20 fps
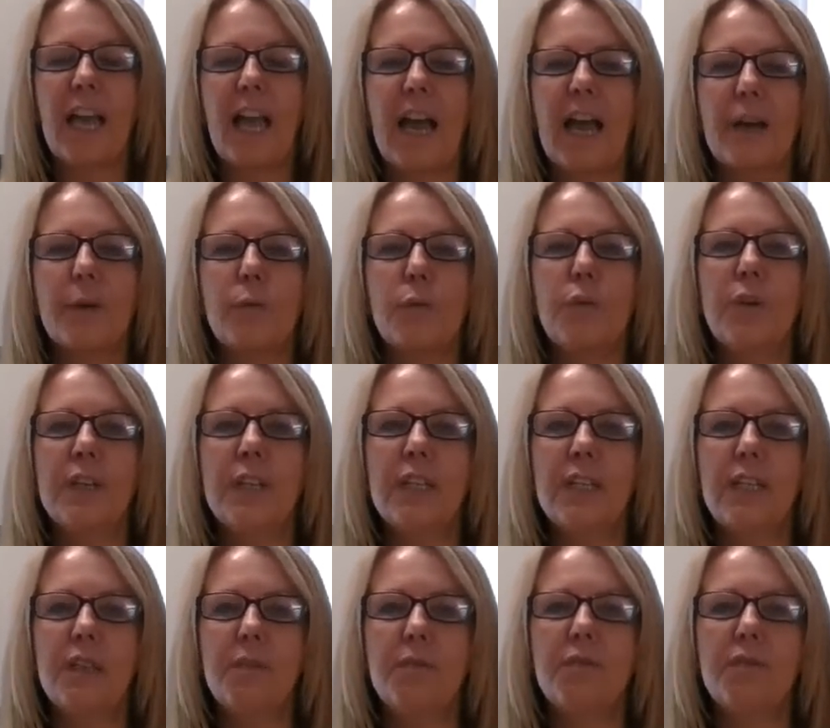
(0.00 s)
and
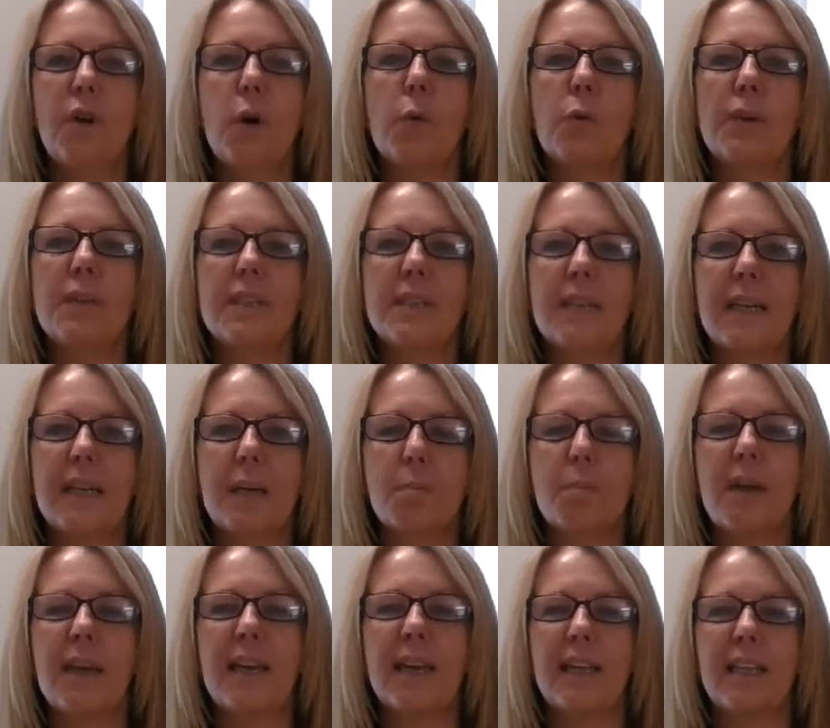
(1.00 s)
really focusing and
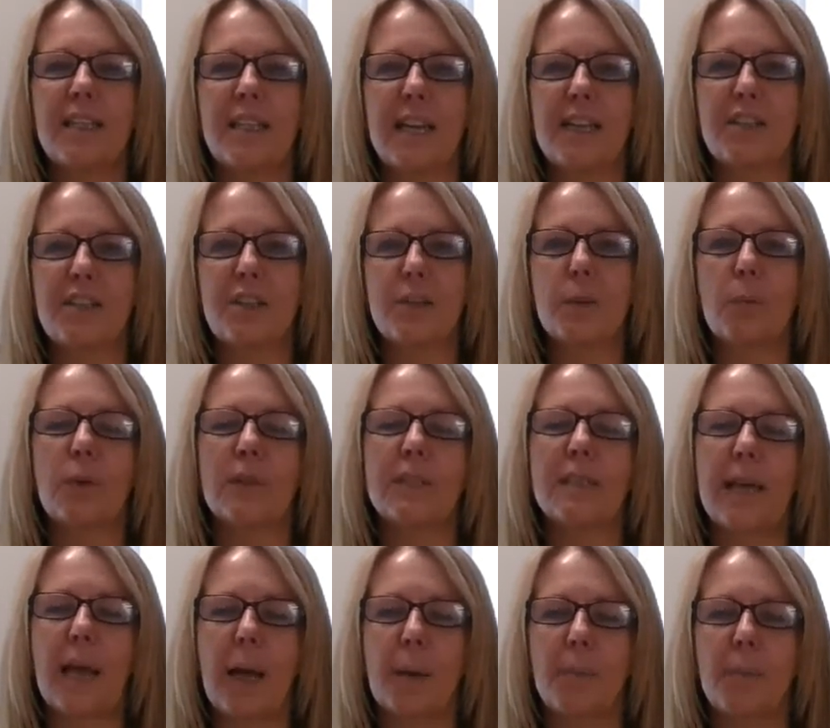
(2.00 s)
paying attention to what's
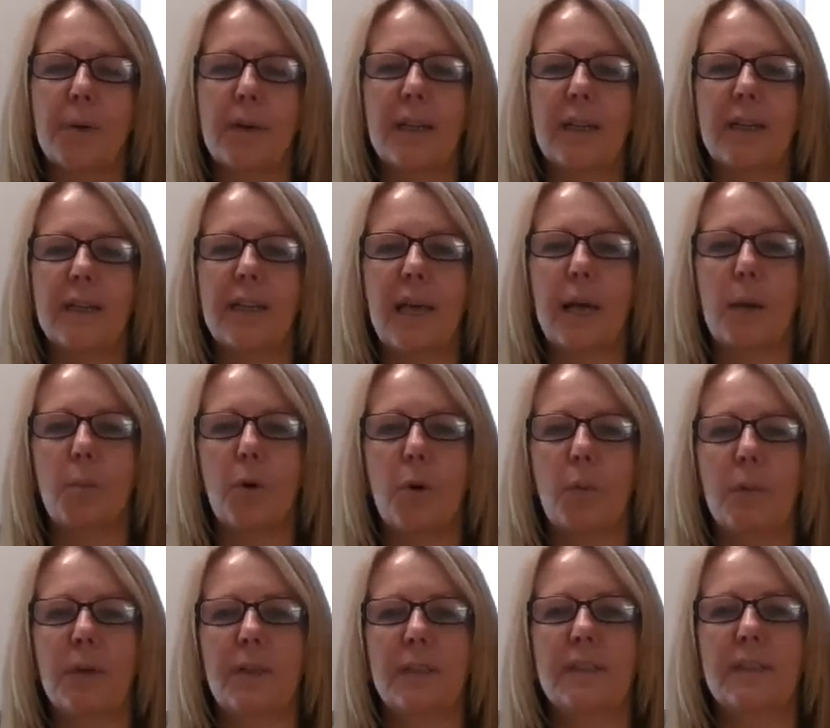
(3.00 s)
happening in that
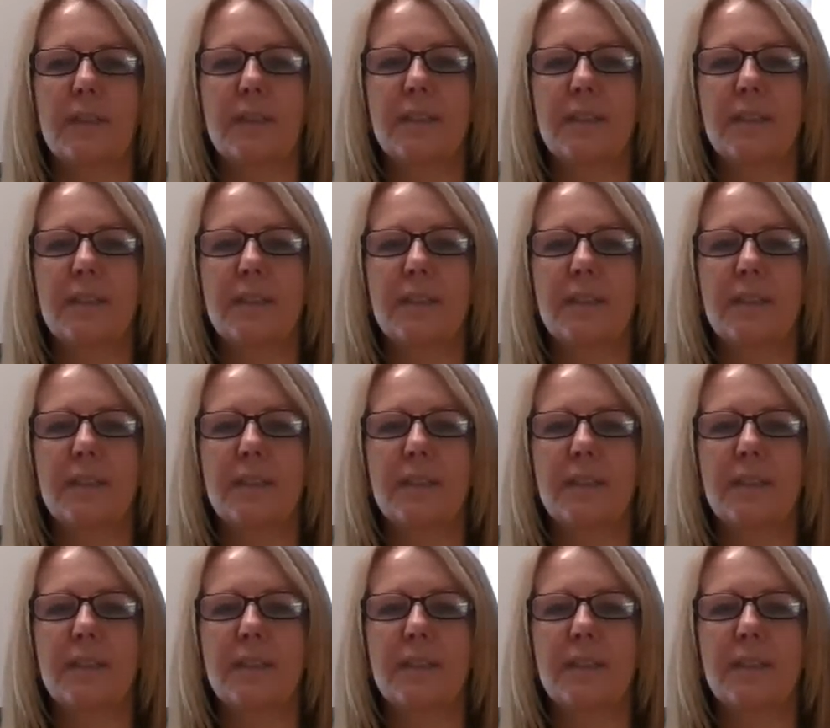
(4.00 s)
moment.